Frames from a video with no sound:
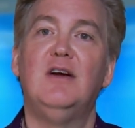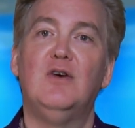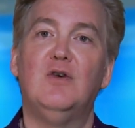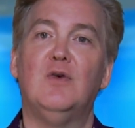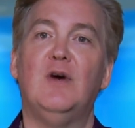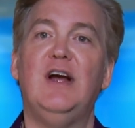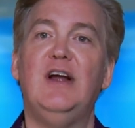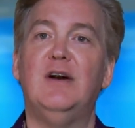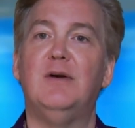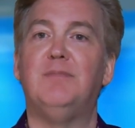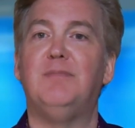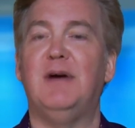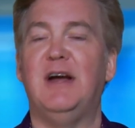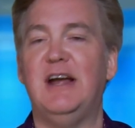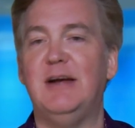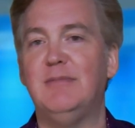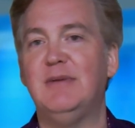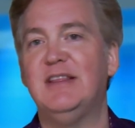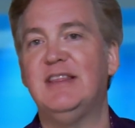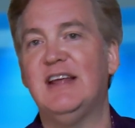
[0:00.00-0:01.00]
greater
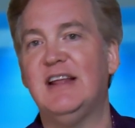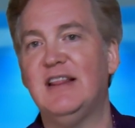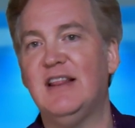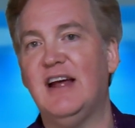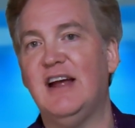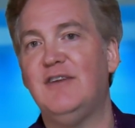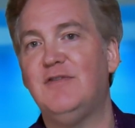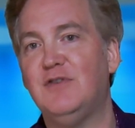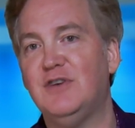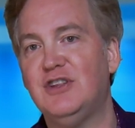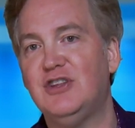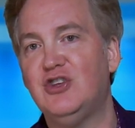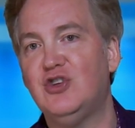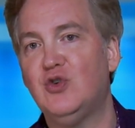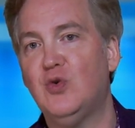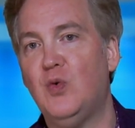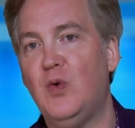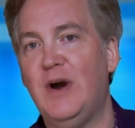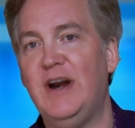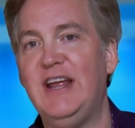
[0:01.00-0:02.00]
payment than life with
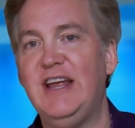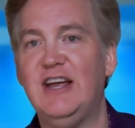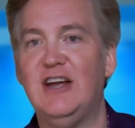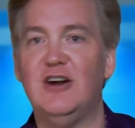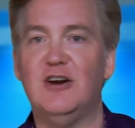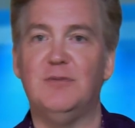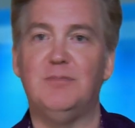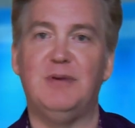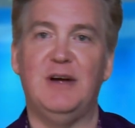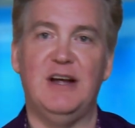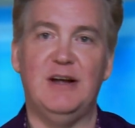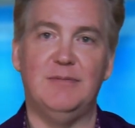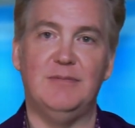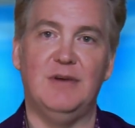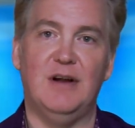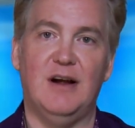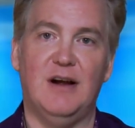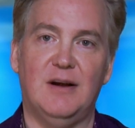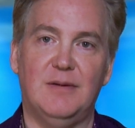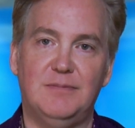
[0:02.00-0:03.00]
20-year
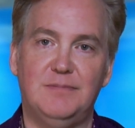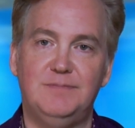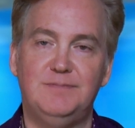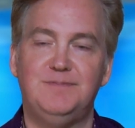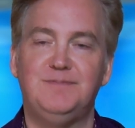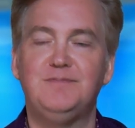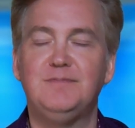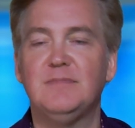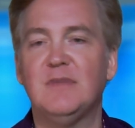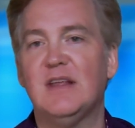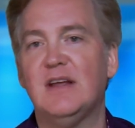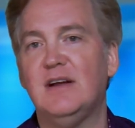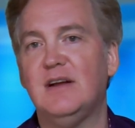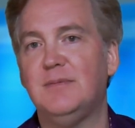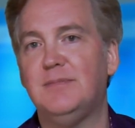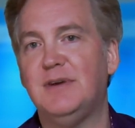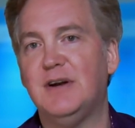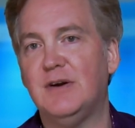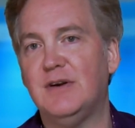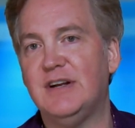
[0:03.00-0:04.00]

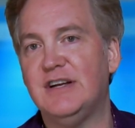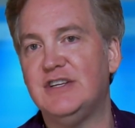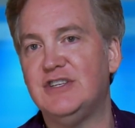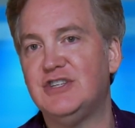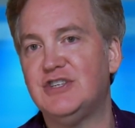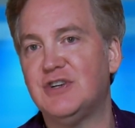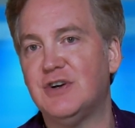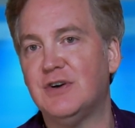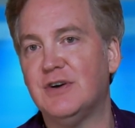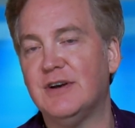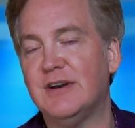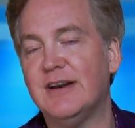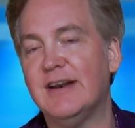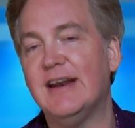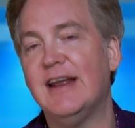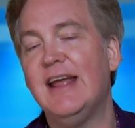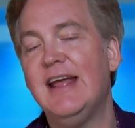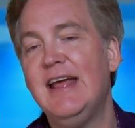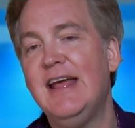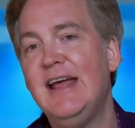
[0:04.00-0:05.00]
period certain.